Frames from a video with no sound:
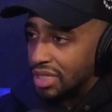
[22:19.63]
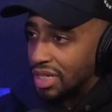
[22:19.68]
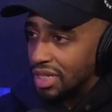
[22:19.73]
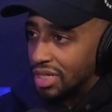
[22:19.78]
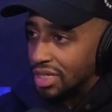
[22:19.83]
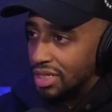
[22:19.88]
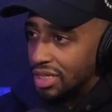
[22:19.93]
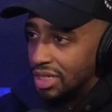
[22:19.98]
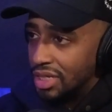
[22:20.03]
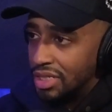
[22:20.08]

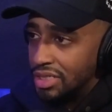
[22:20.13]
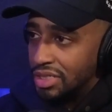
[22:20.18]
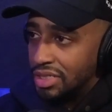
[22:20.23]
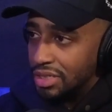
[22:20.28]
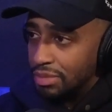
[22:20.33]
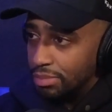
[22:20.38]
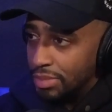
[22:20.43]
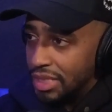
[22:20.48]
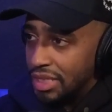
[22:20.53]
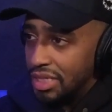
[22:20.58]
Like, it needs
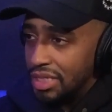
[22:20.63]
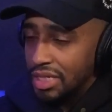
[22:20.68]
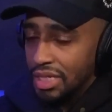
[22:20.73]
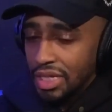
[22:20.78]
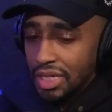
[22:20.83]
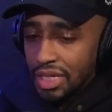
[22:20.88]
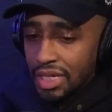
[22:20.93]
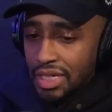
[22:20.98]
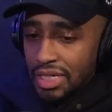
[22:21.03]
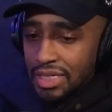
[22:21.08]
to be
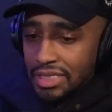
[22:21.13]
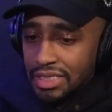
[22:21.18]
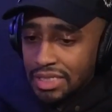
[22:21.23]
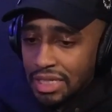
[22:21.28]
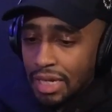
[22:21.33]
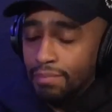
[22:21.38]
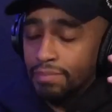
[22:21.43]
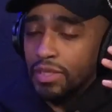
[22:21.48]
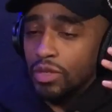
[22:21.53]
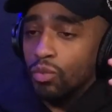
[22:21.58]

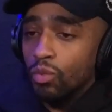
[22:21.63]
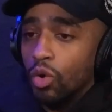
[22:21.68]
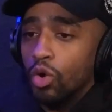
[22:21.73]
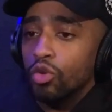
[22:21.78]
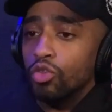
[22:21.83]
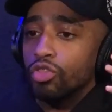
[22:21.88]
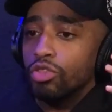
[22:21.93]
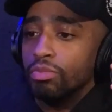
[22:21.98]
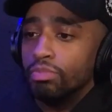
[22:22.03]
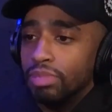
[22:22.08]
something
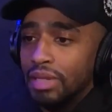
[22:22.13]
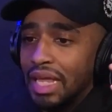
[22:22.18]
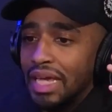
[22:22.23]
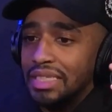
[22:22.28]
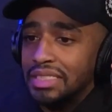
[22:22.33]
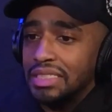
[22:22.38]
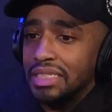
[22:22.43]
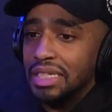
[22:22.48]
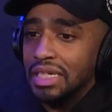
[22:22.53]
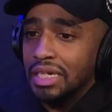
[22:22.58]
worth
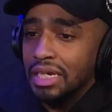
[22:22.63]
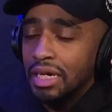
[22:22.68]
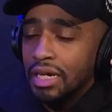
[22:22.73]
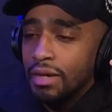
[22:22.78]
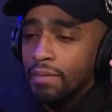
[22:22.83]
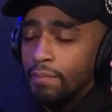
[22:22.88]
blessing.